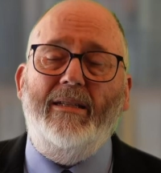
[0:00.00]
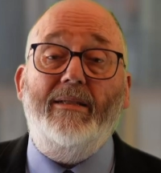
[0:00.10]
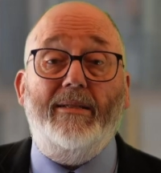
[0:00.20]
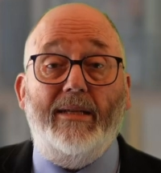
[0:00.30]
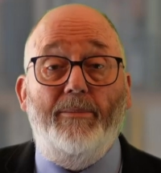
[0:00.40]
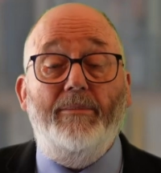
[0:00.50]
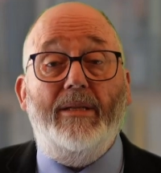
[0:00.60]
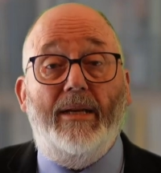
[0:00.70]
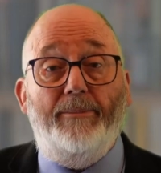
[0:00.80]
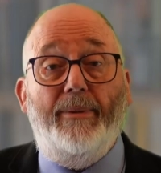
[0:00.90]
that sums
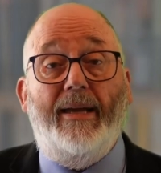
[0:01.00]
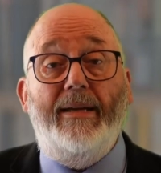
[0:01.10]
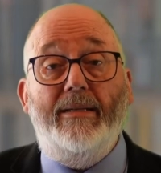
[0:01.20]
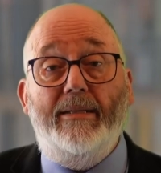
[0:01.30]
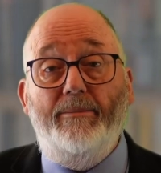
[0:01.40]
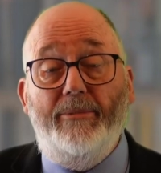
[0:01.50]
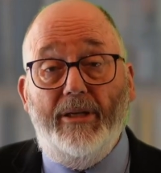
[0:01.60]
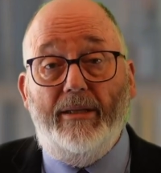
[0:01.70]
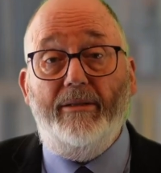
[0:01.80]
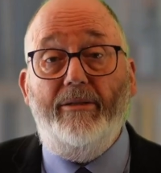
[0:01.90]
up a
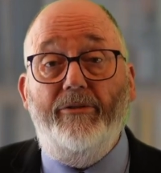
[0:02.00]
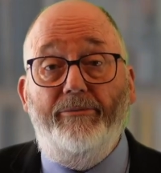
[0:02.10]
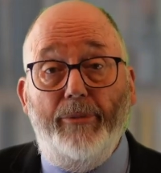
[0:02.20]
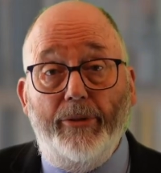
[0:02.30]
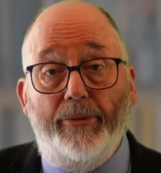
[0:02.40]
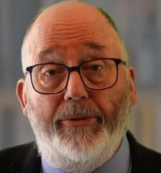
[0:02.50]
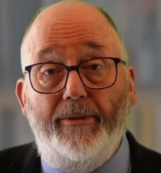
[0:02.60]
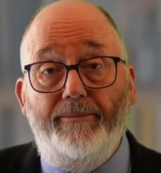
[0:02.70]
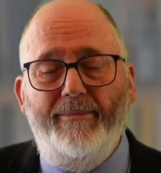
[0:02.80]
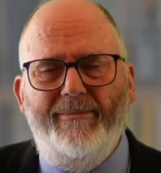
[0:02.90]
subjunctive mood?
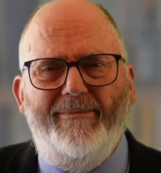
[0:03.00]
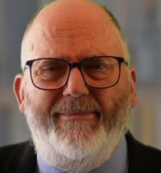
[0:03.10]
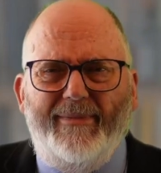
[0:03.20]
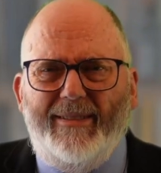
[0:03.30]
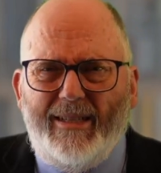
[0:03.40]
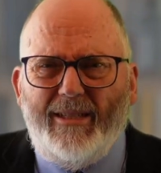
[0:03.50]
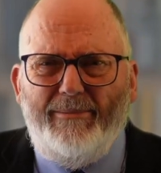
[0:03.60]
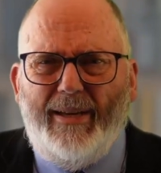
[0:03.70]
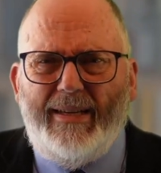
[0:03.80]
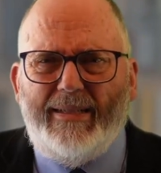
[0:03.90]
Does it
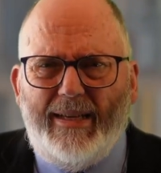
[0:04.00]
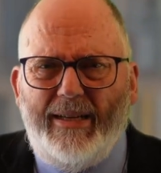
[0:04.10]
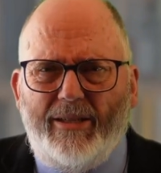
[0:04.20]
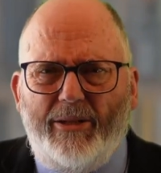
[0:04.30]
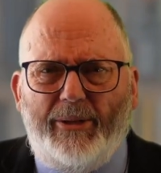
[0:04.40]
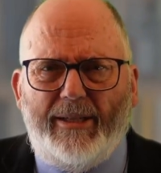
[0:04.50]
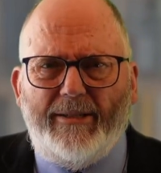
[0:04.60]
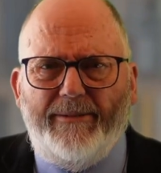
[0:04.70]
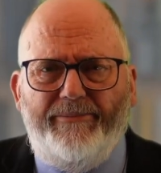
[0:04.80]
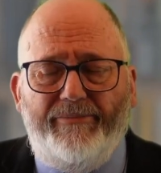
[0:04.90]
make sense to us?